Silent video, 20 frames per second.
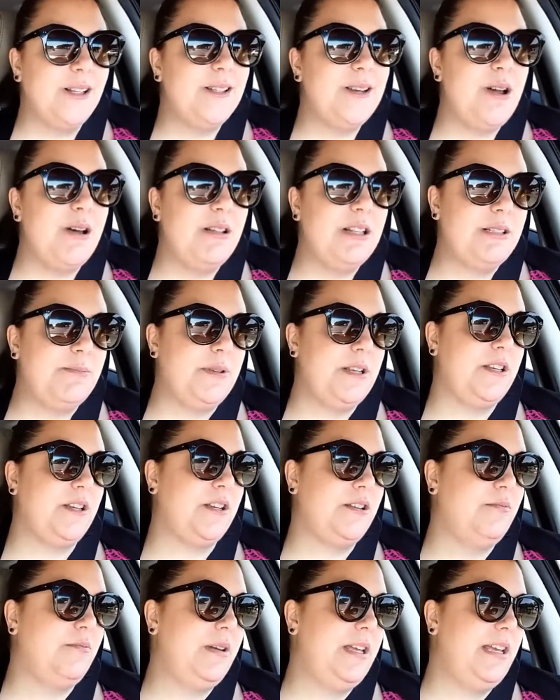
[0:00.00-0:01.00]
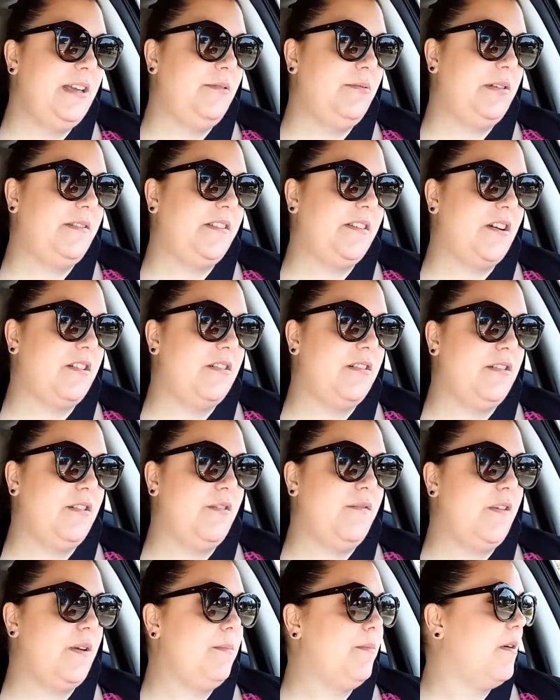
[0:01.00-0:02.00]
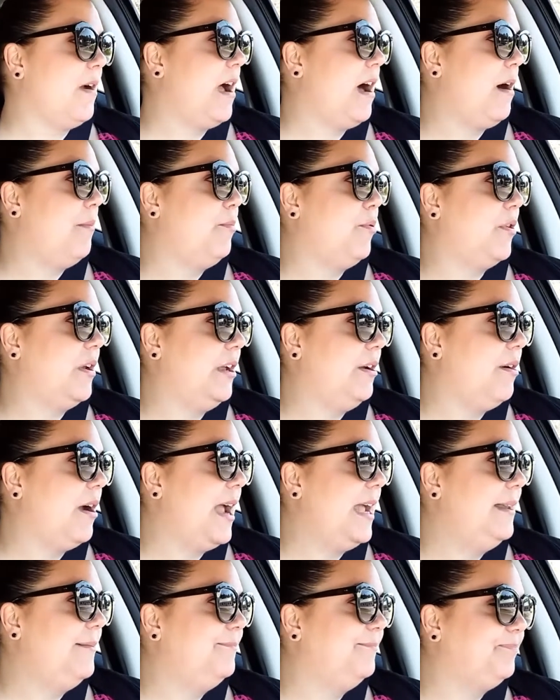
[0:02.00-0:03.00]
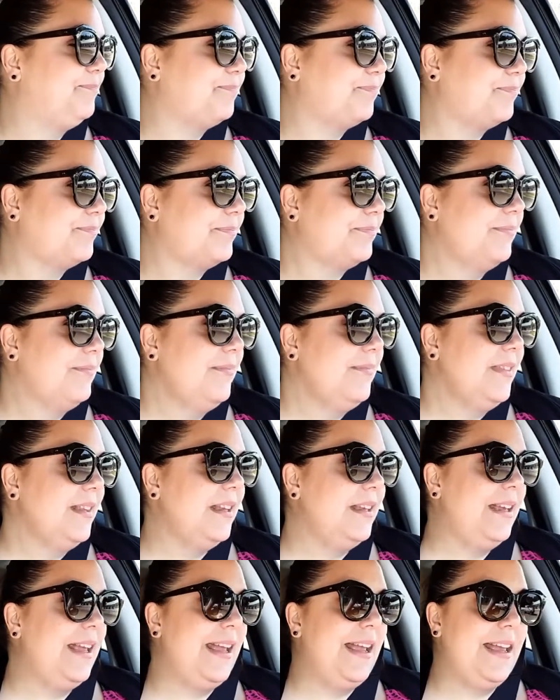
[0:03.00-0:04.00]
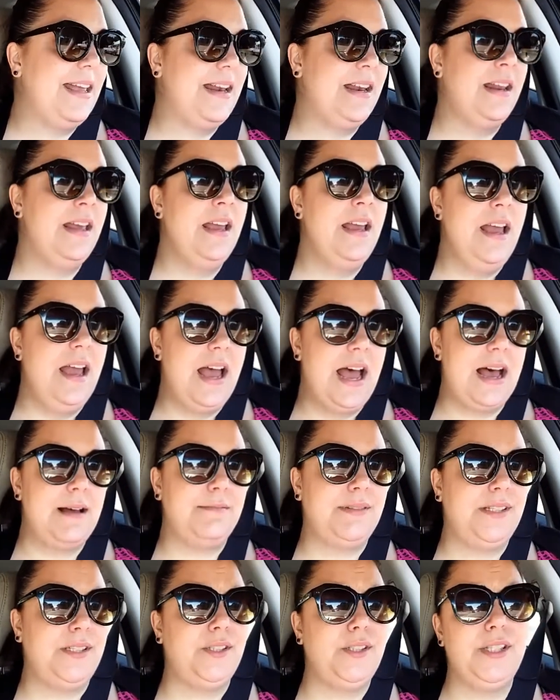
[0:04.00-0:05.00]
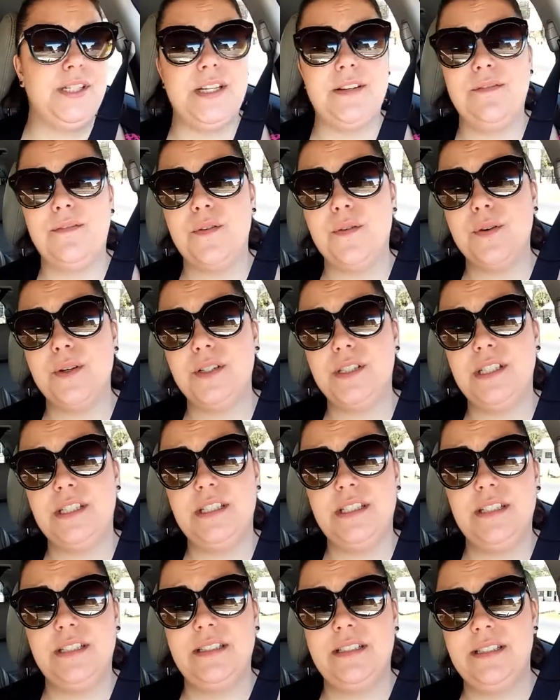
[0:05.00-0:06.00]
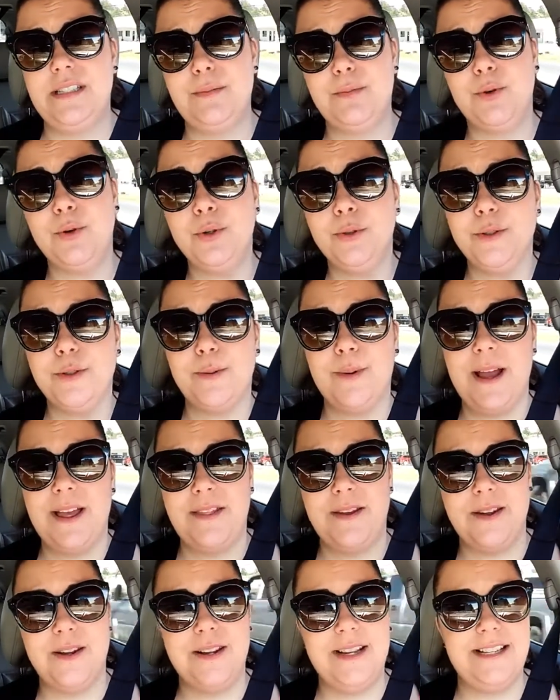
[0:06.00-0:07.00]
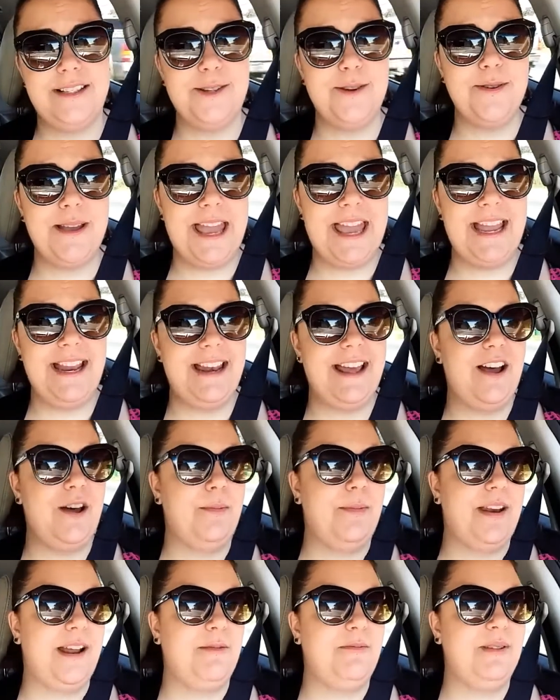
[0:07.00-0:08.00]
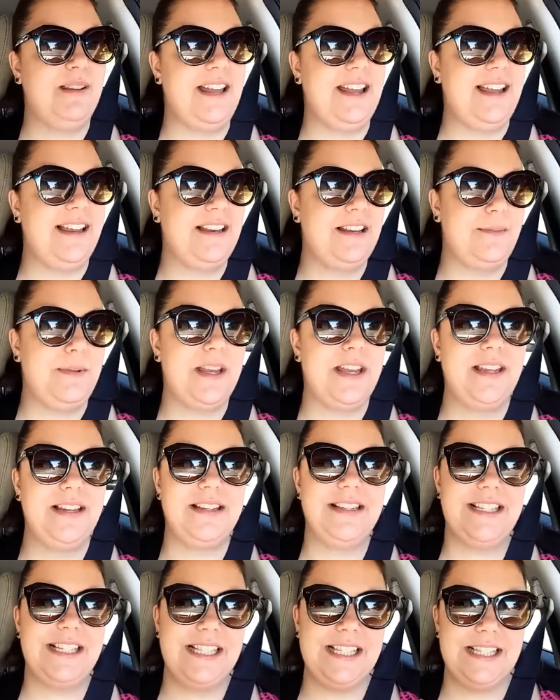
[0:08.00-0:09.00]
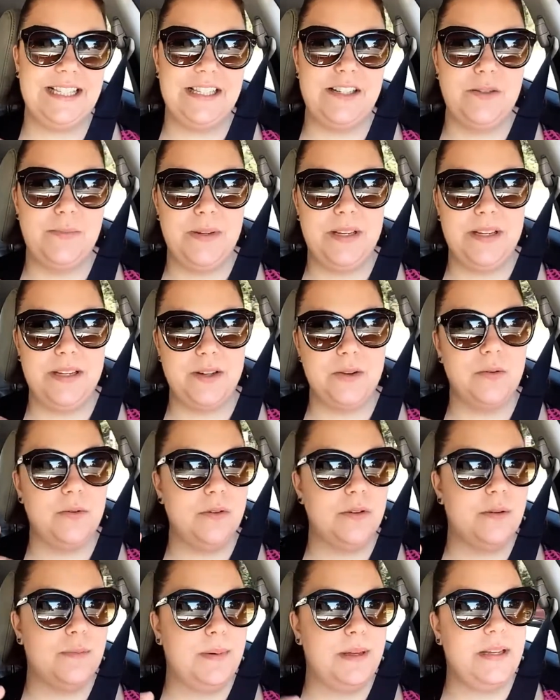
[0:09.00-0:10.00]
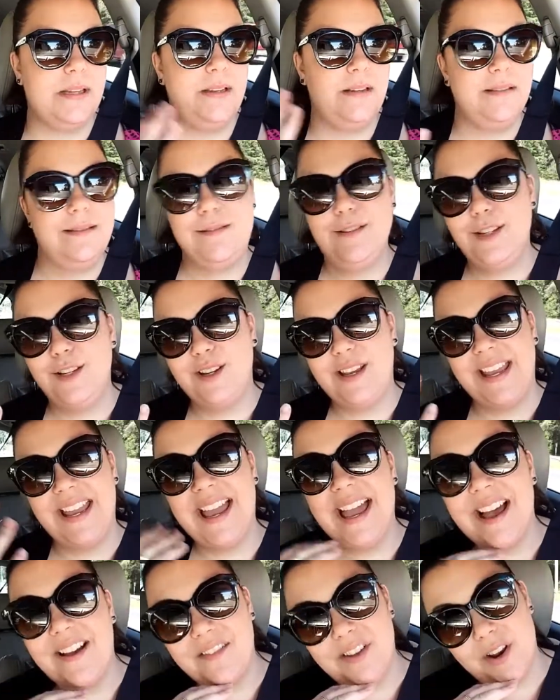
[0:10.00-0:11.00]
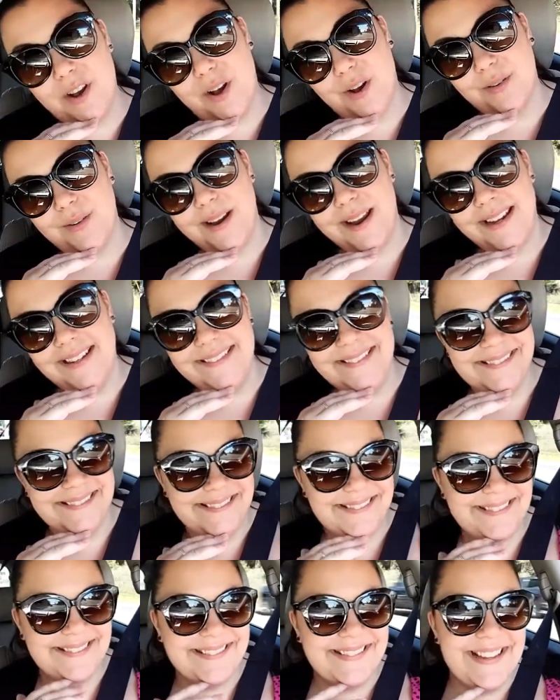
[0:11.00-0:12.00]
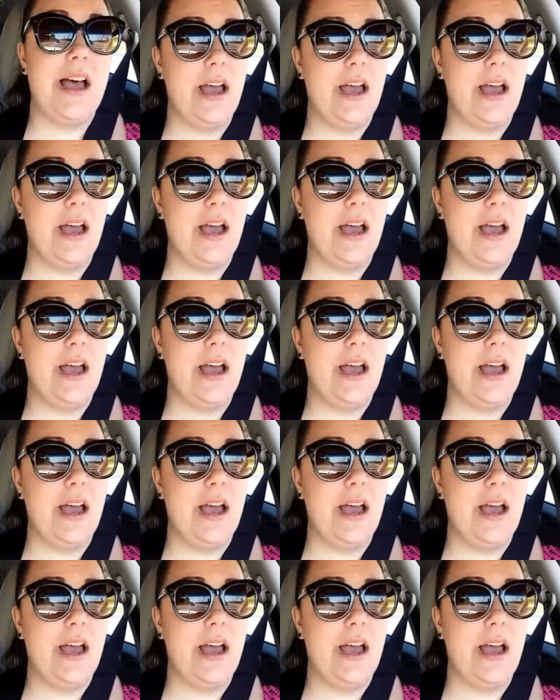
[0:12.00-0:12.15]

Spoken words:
All in all, it's been a good week. We started November out pretty great, and I'm still looking forward to some cooler weather. It's okay now, but I would like it to get just a little bit cooler, but you can't have it all, right?